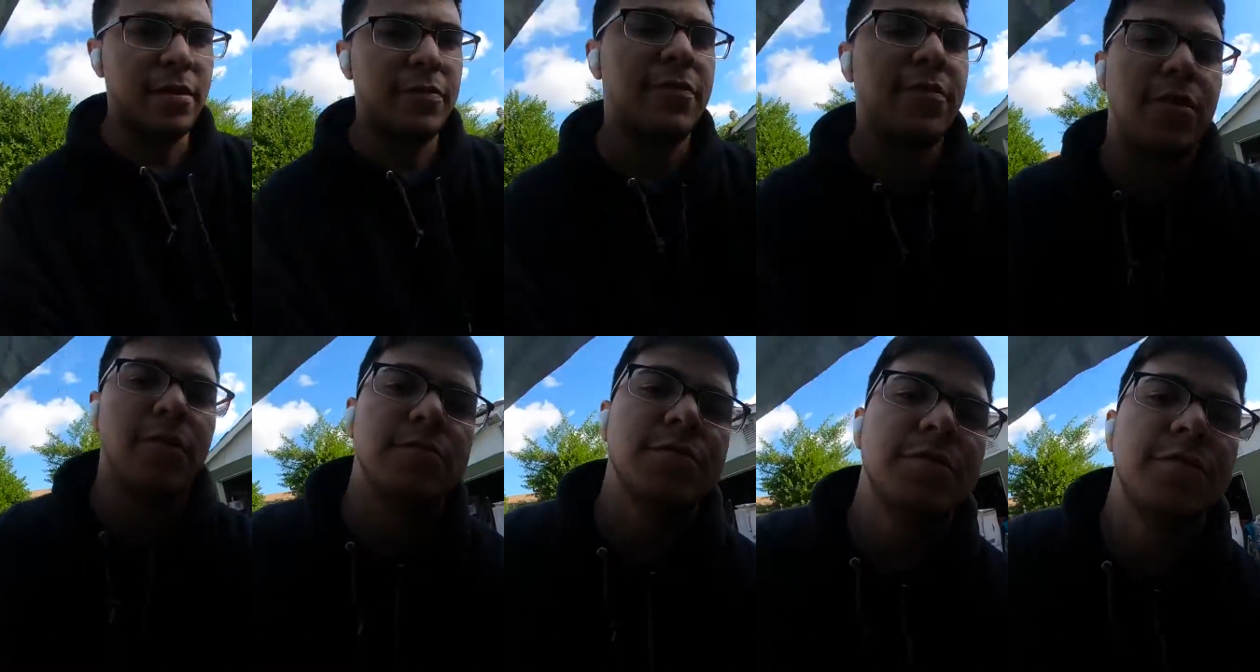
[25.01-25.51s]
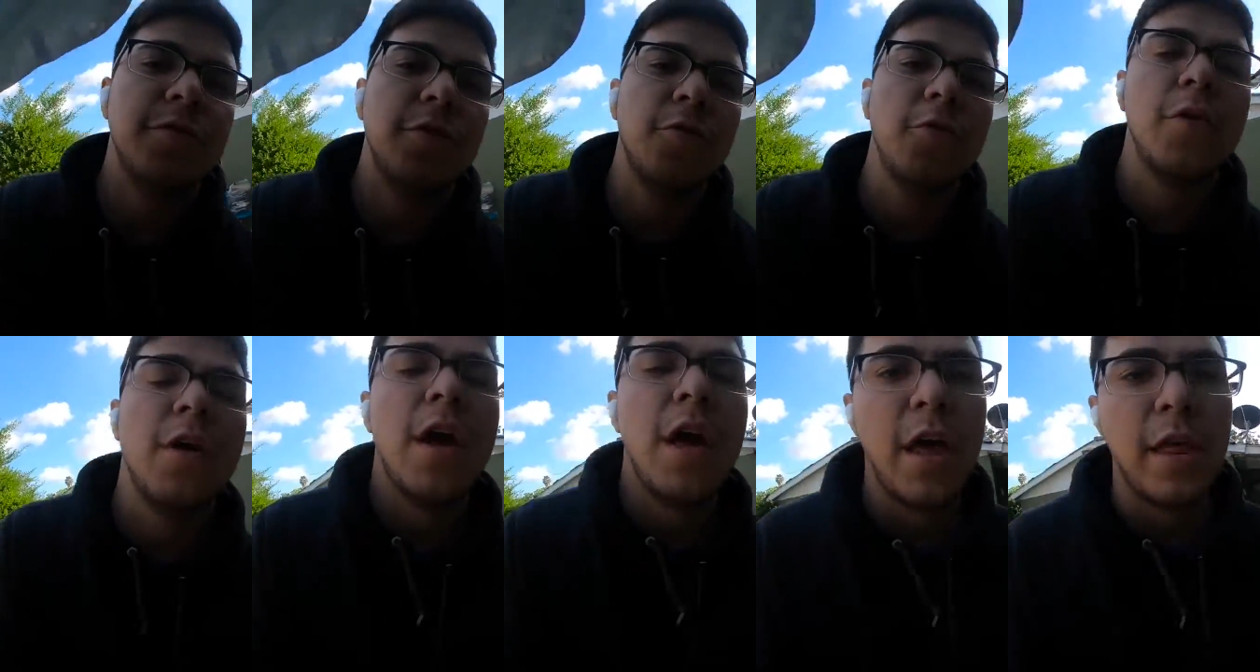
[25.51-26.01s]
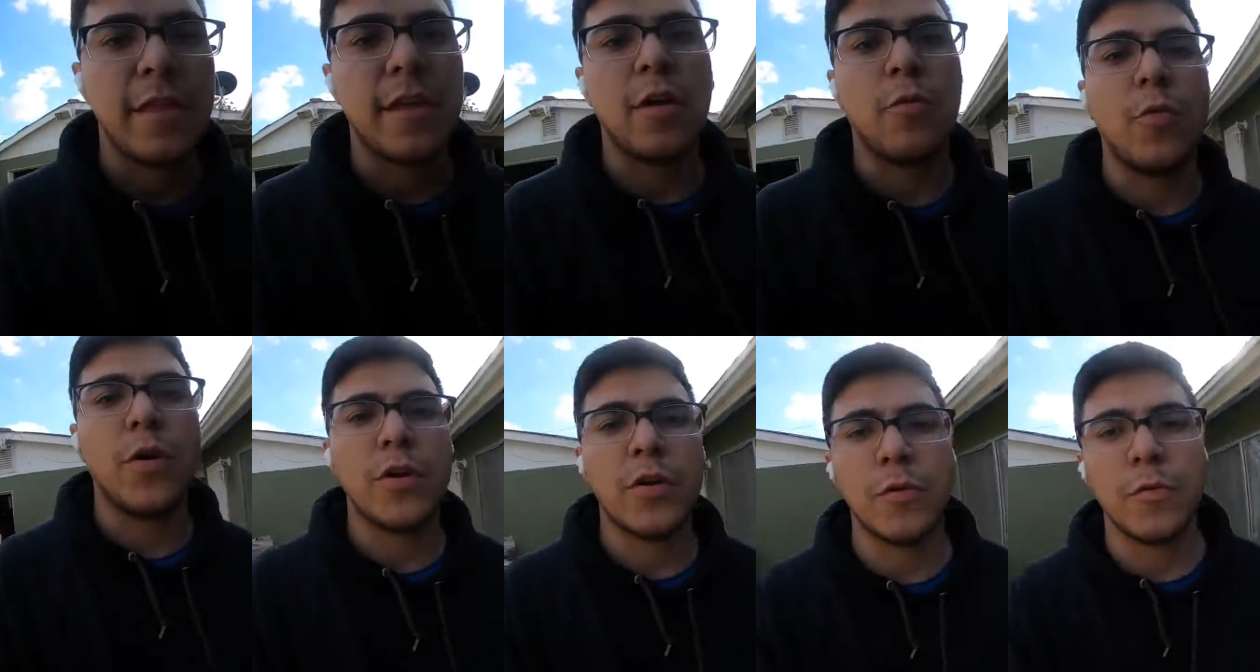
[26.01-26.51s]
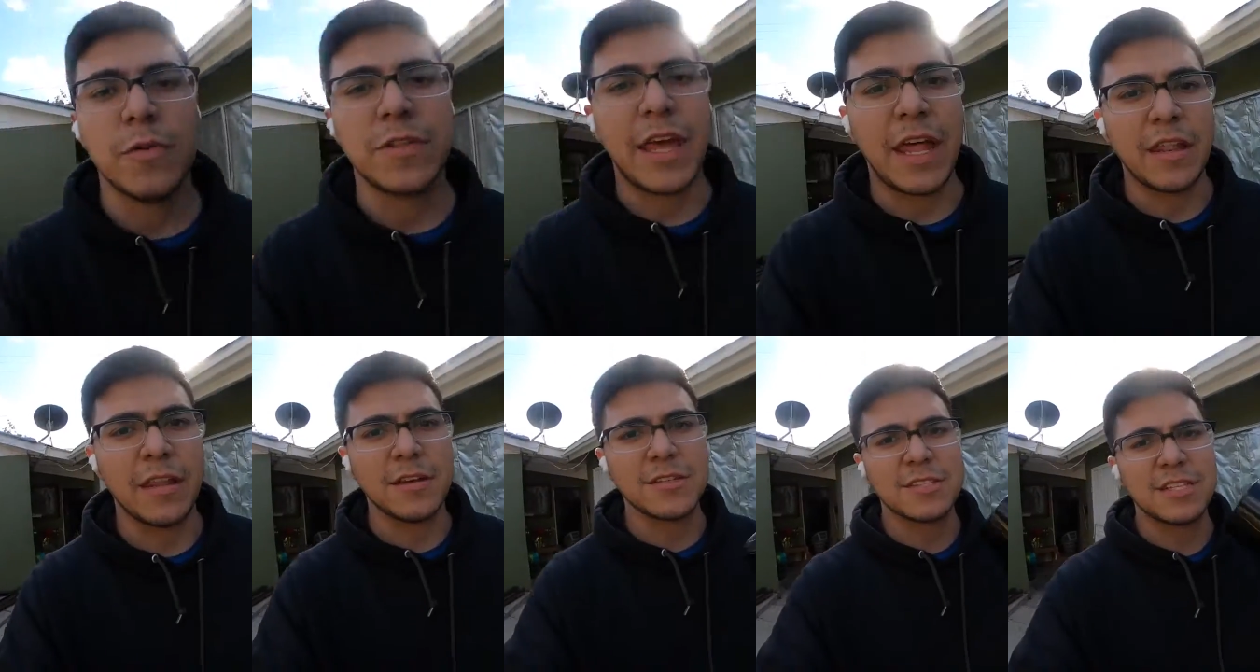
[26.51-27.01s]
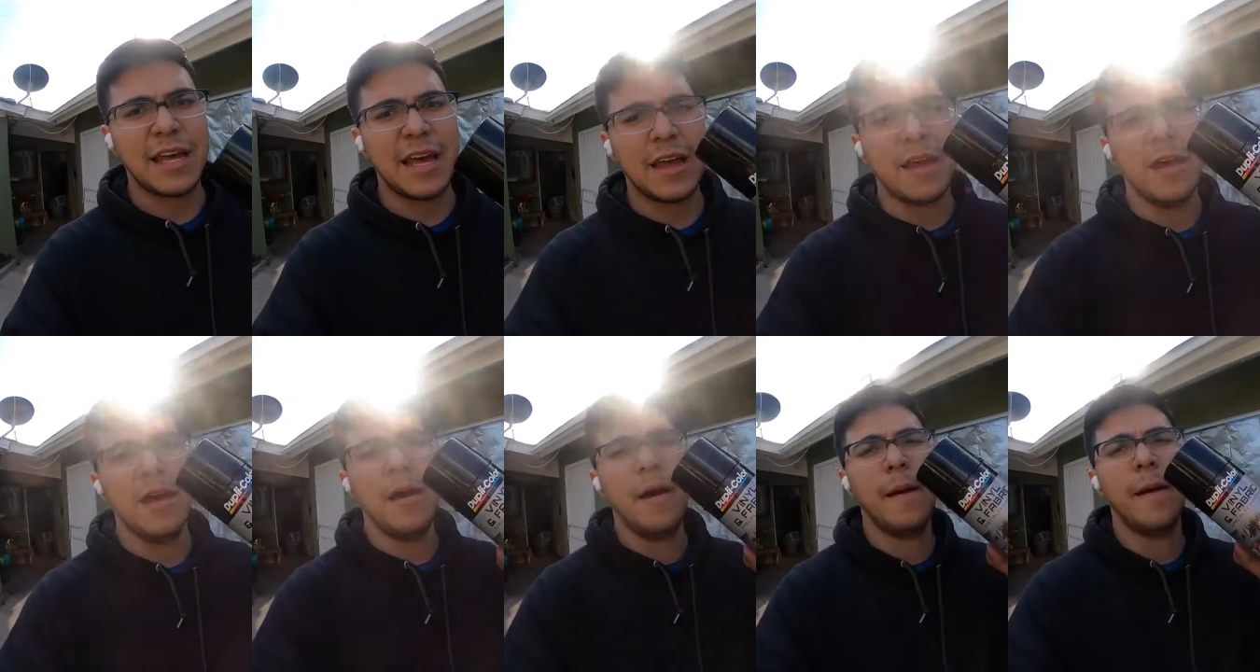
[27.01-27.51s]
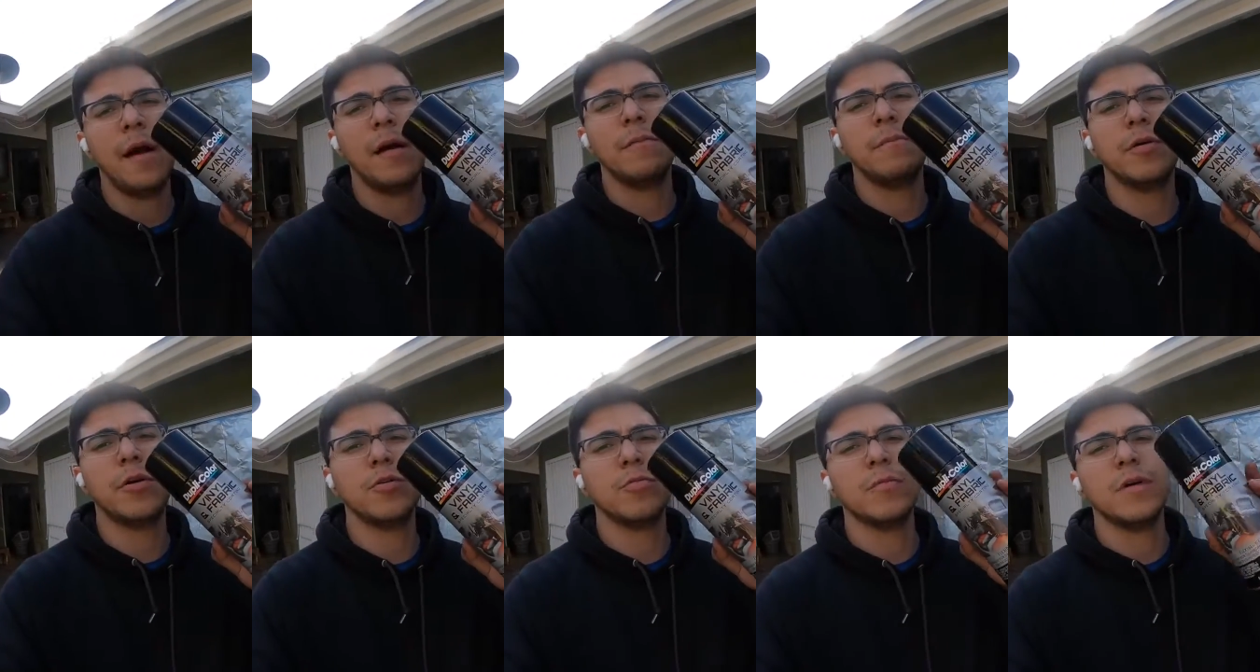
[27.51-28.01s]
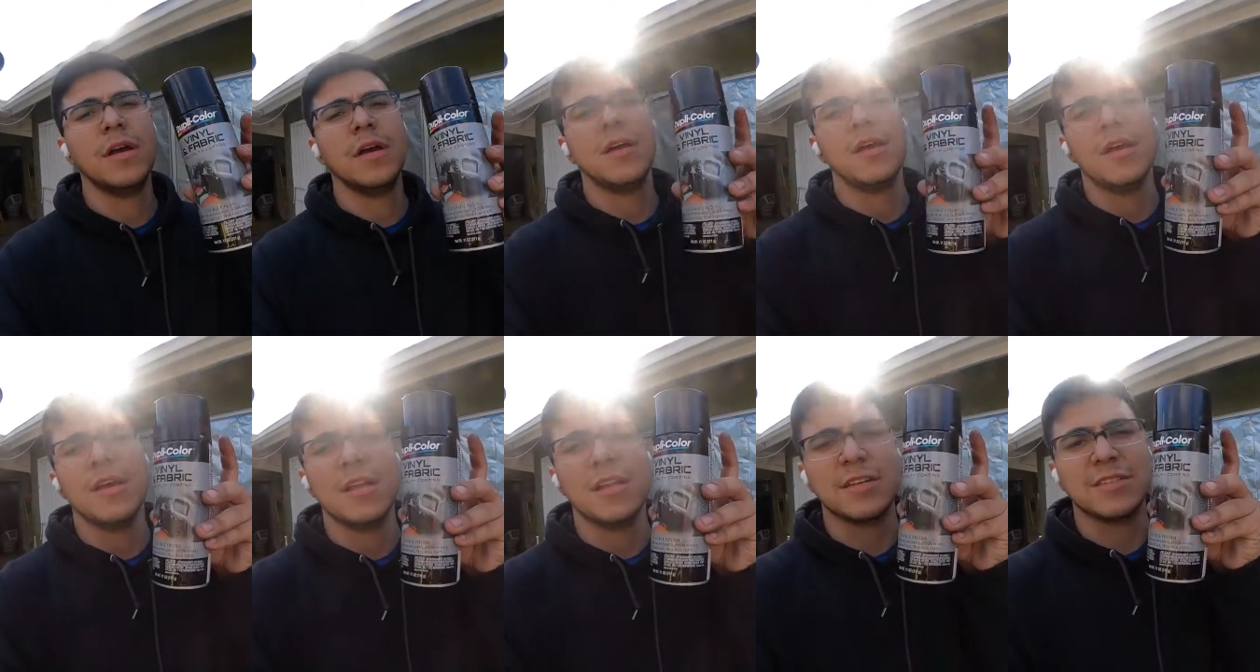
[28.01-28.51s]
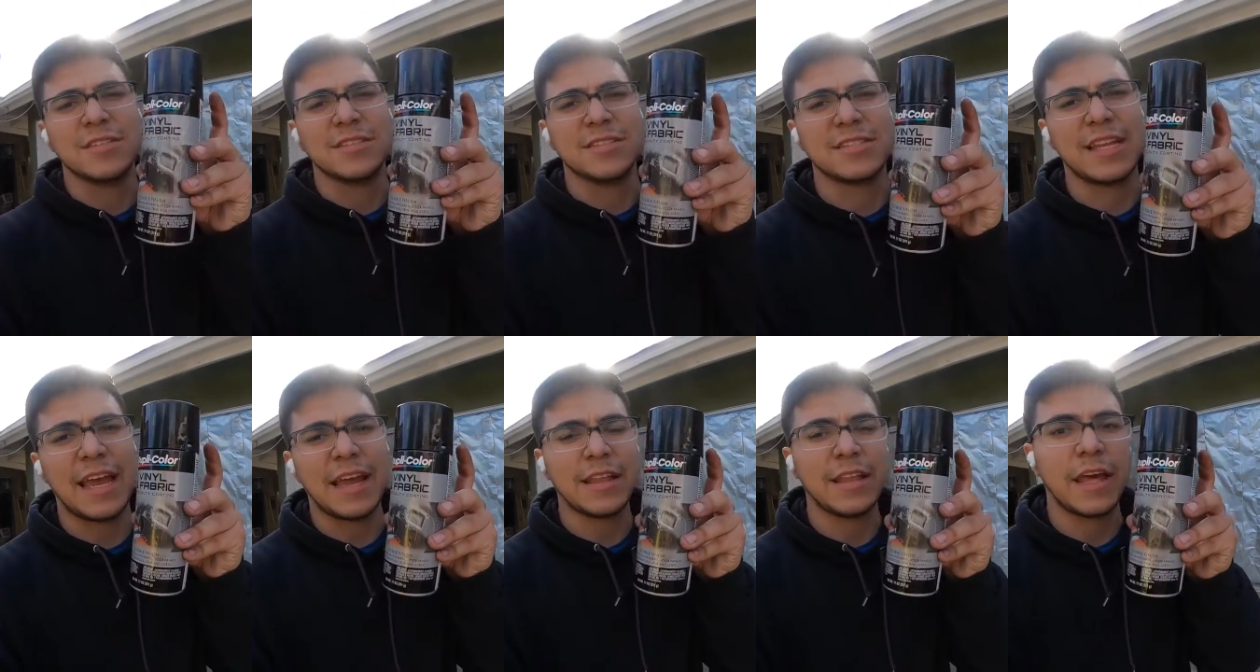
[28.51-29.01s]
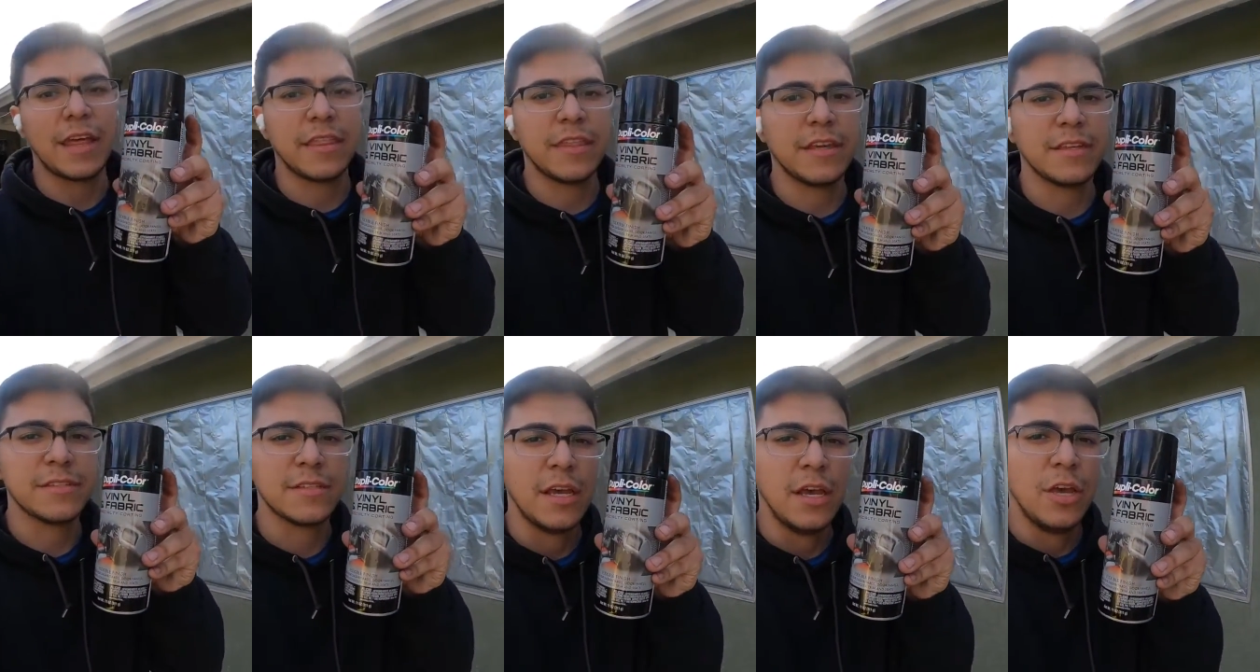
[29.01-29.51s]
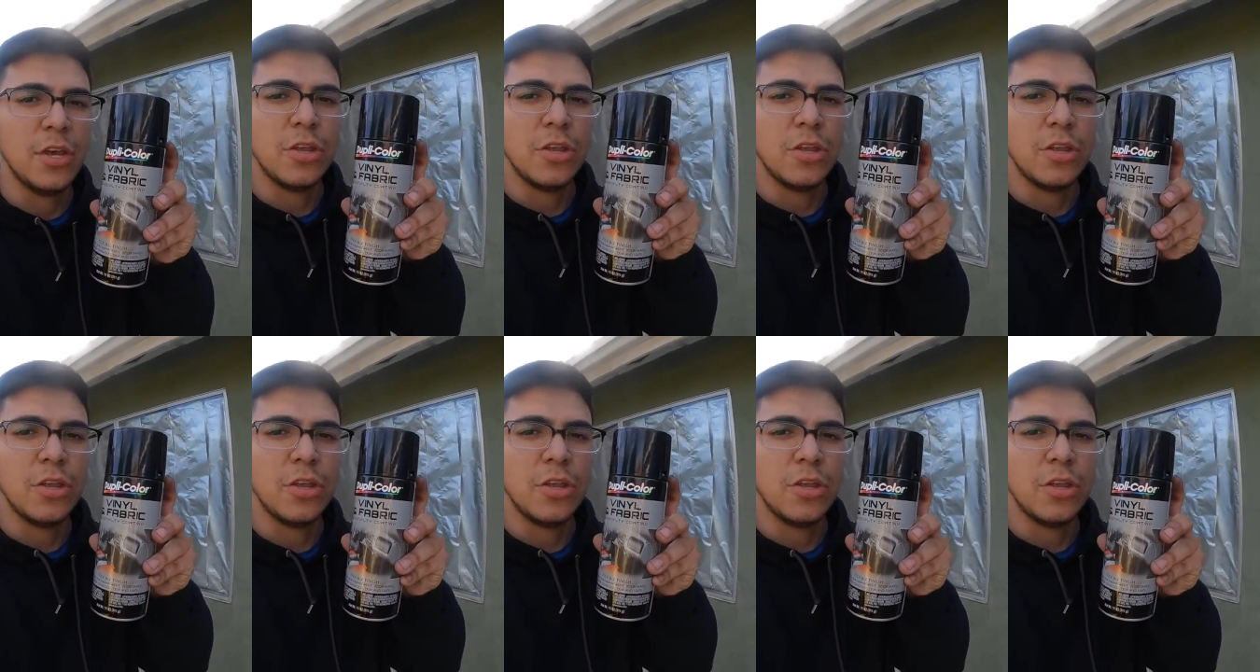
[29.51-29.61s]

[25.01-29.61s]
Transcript: For those of you that are wondering what that looks like, boom, looks exactly like this.